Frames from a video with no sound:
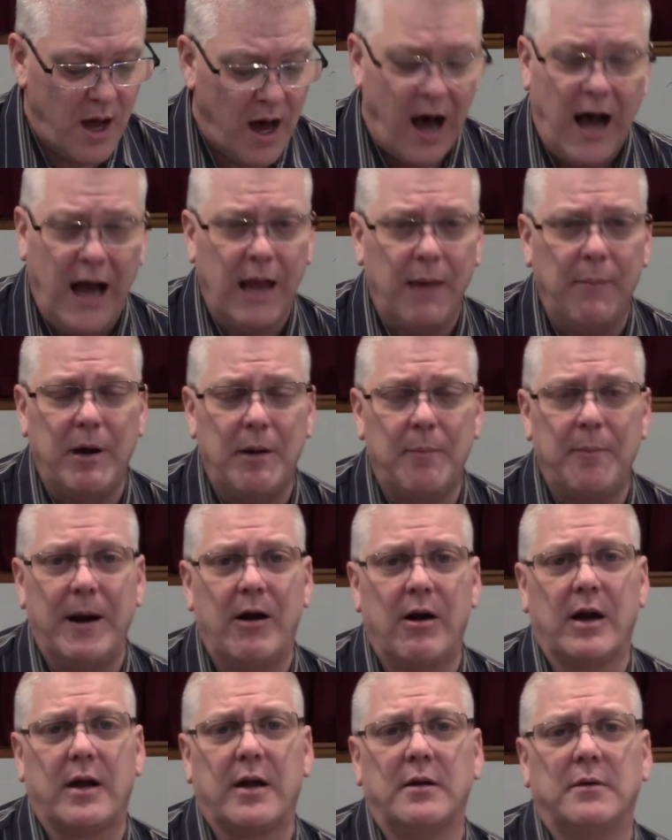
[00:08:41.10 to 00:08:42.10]
I am an
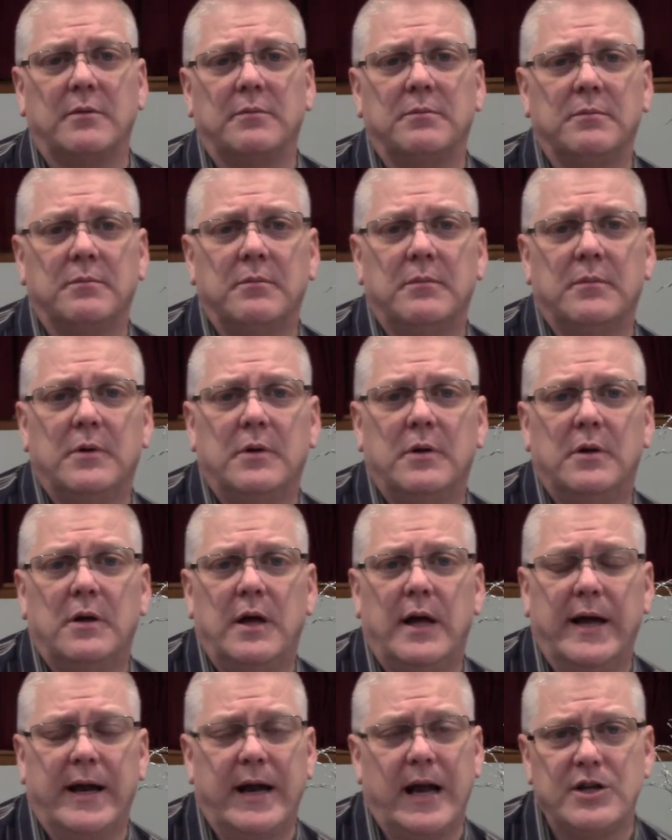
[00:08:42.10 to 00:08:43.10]
American,
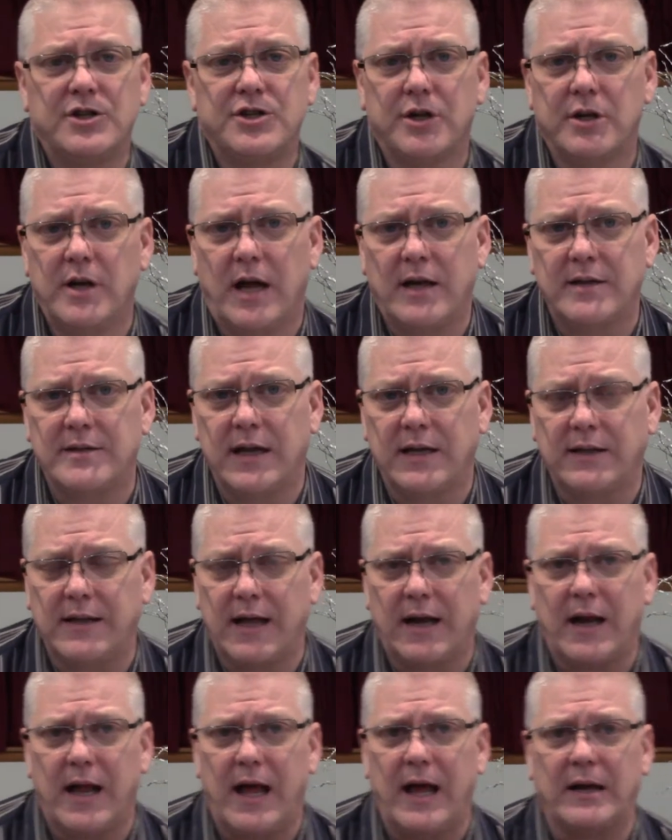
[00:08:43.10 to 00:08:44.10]
and I should not take
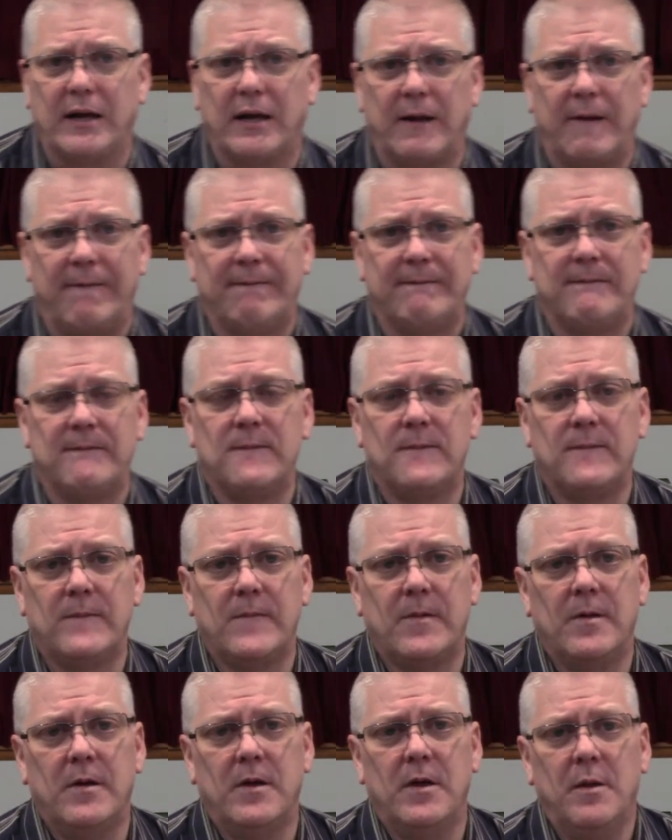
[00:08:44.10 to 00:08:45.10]
that lightly.
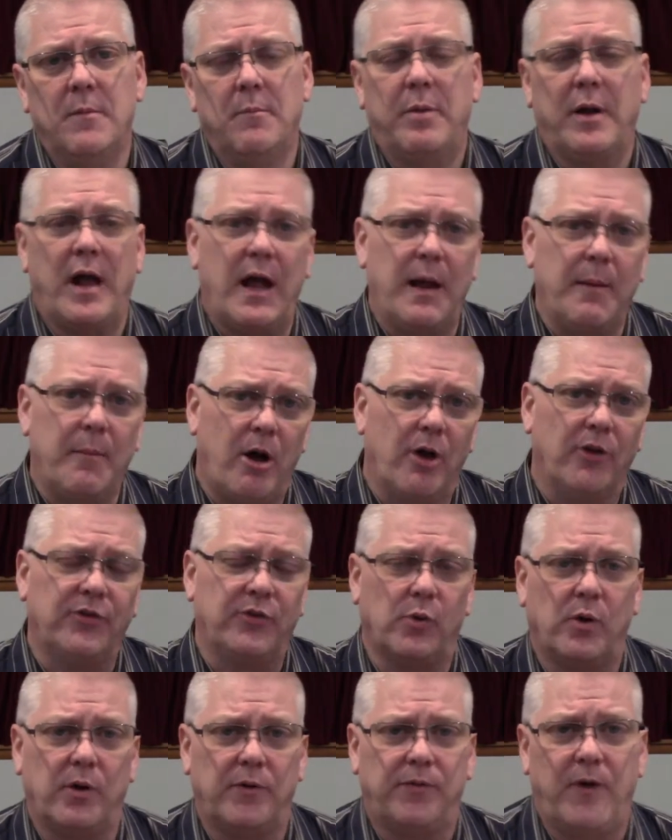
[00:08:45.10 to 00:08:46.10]
But I am
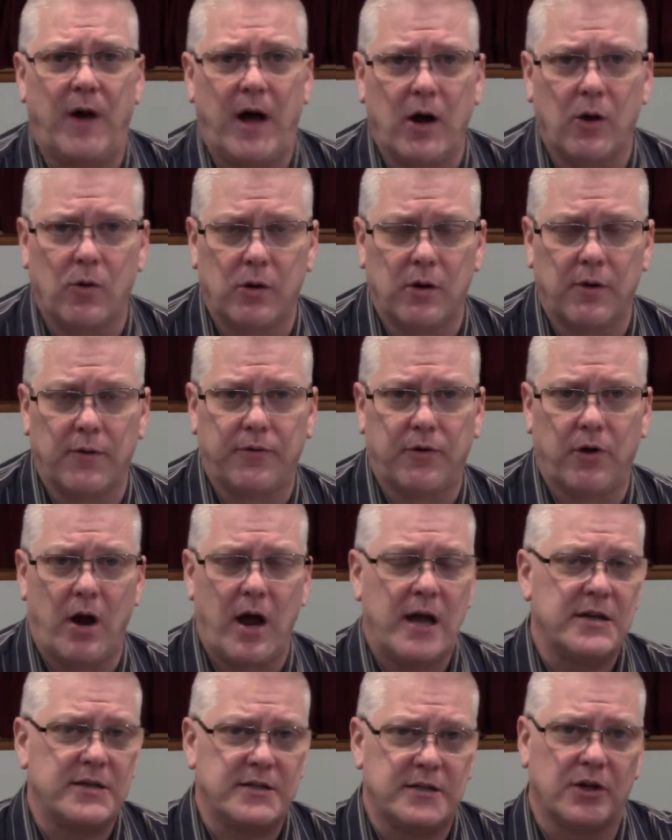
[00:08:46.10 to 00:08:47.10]
also a follower of
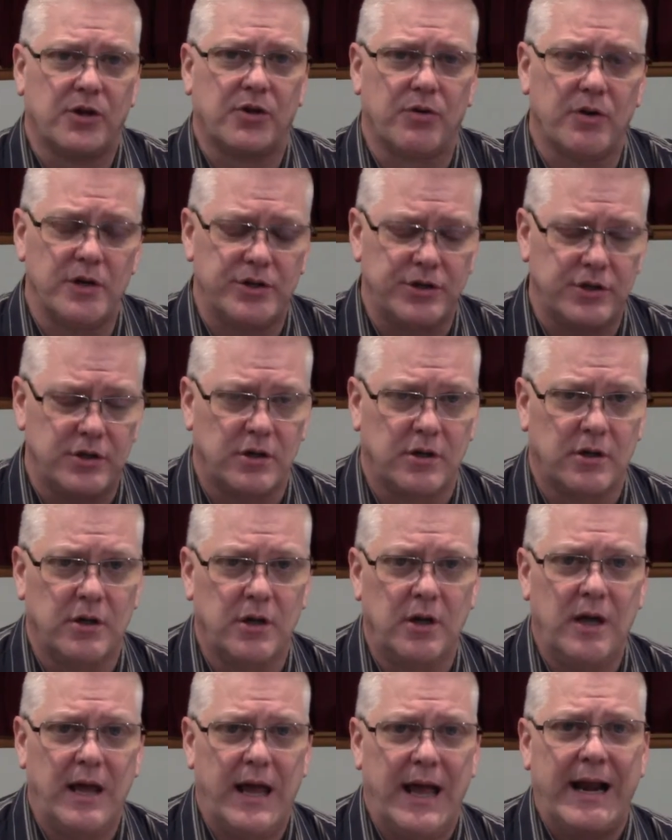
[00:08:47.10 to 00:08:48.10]
Christ, a Christian,
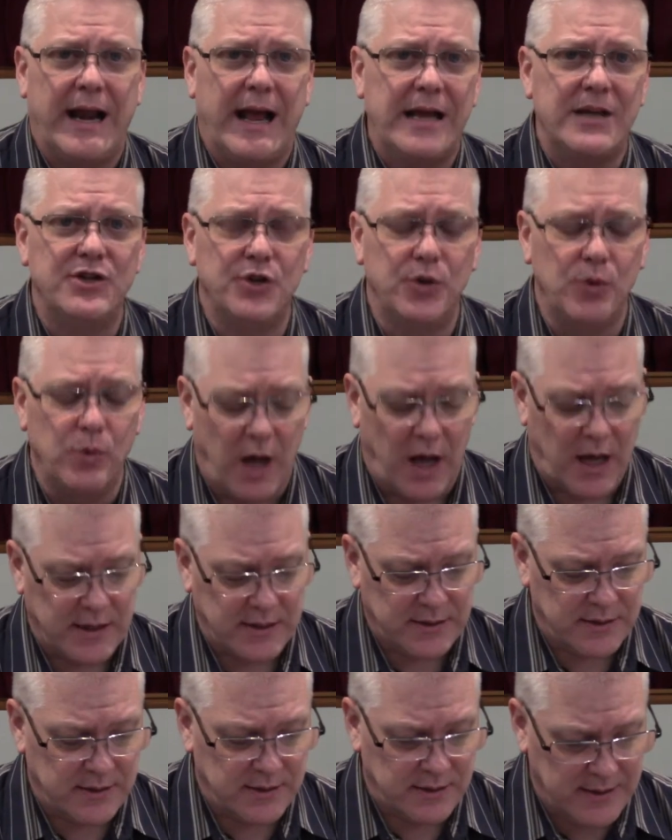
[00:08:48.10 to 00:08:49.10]
and I do
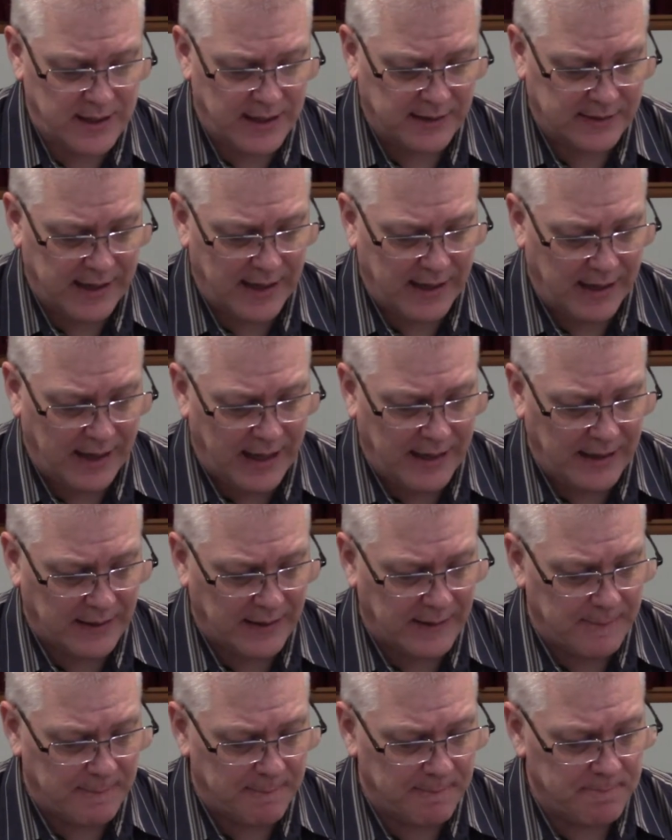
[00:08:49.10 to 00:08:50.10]
not take that
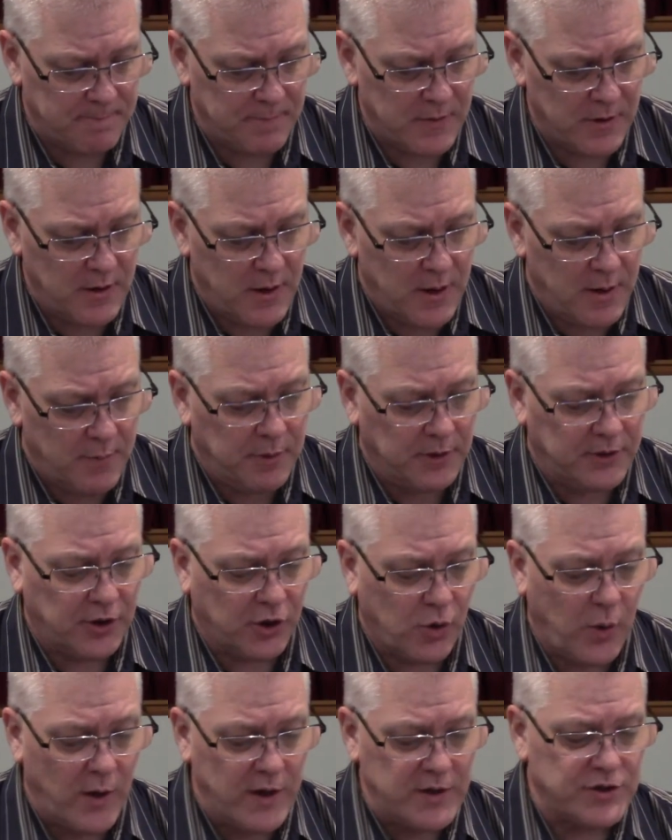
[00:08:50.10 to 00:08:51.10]
lightly. But the
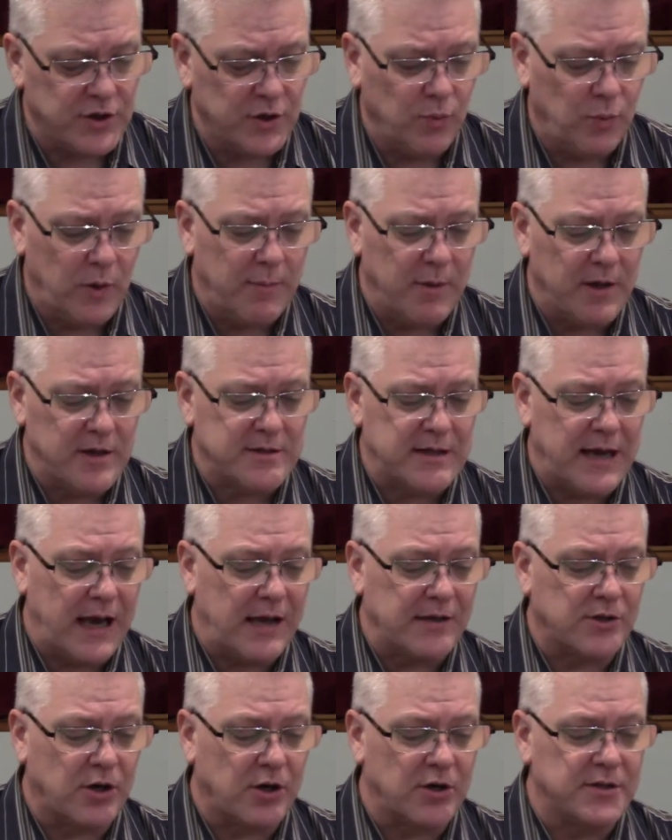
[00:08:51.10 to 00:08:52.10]
question we must
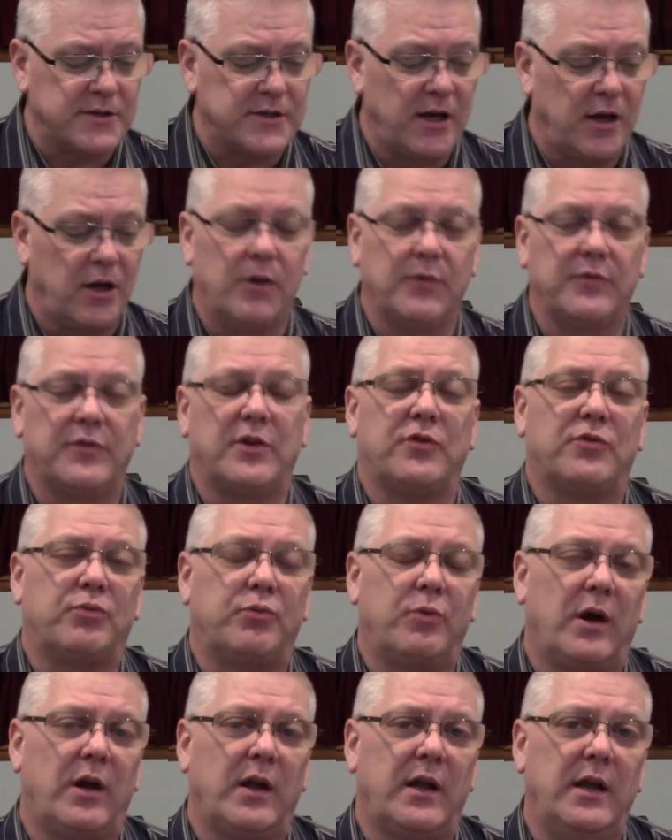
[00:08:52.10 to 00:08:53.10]
ask ourselves is
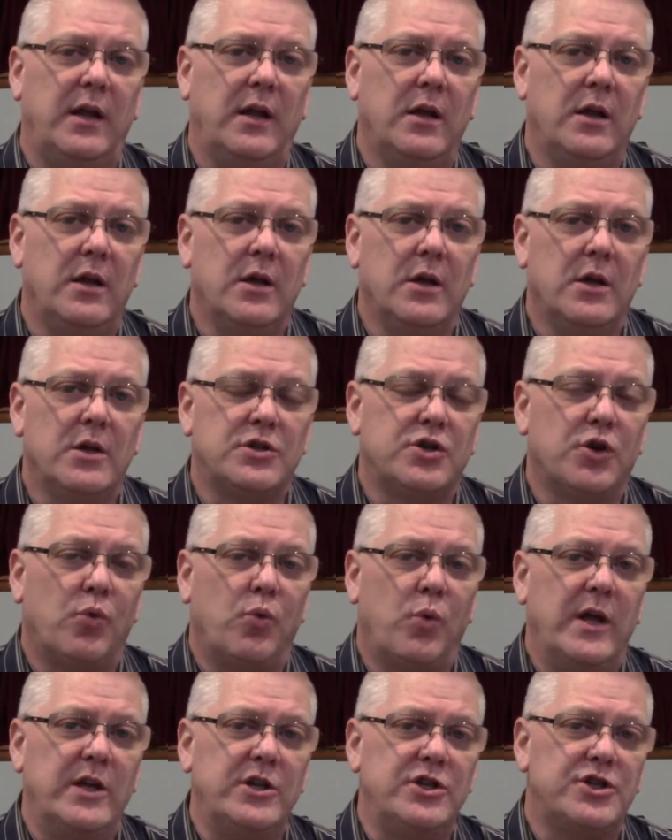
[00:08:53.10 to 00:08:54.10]
really, to
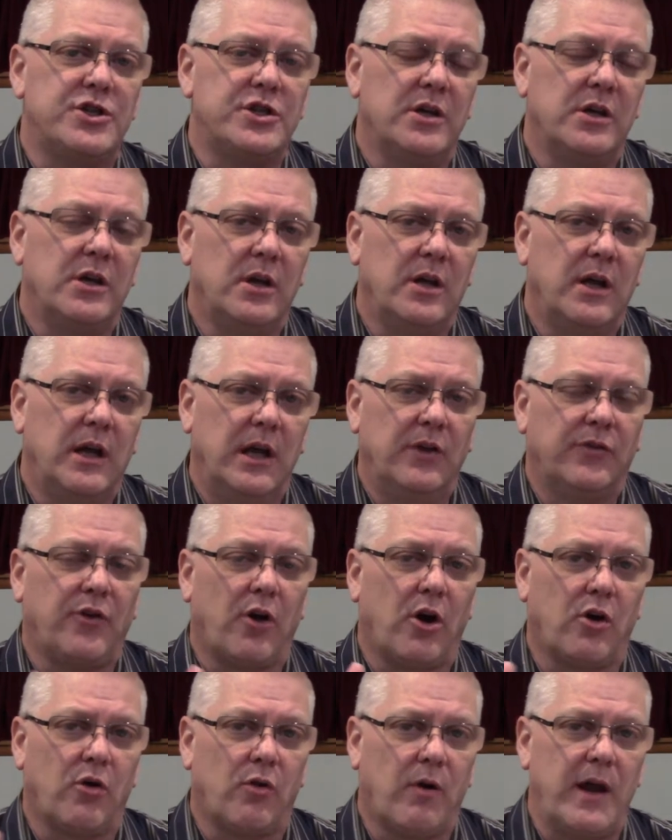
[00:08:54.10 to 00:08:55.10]
which is
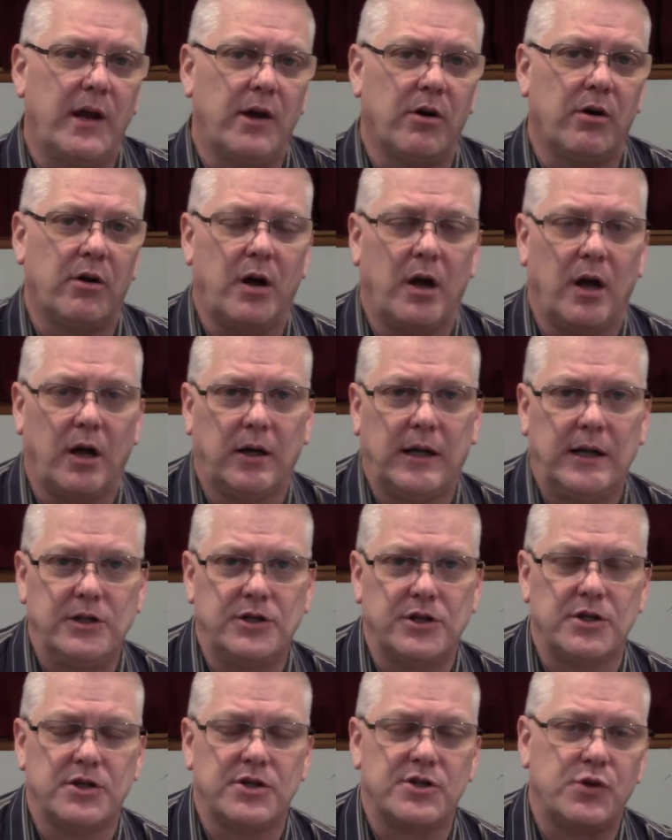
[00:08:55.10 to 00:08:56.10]
our greater
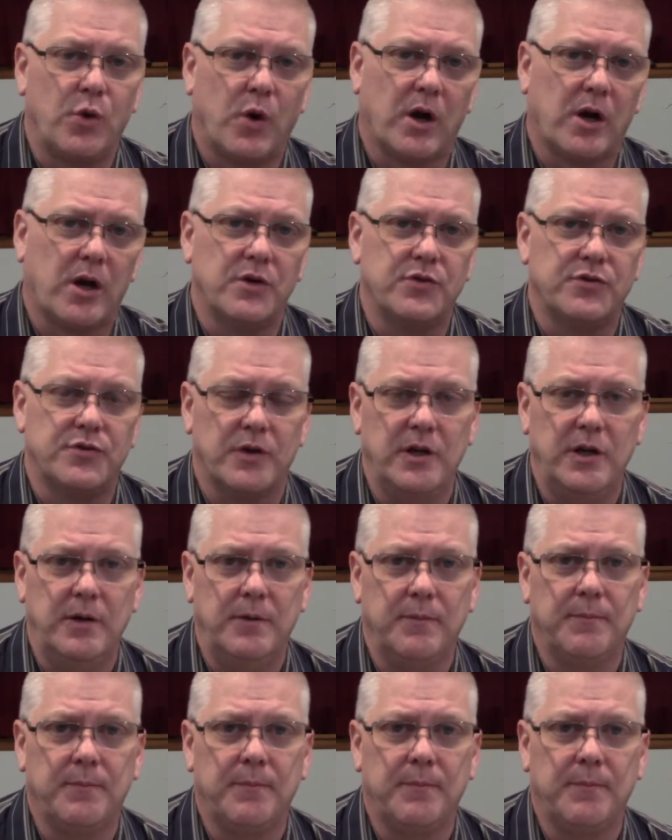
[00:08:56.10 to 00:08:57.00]
allegiance? To our country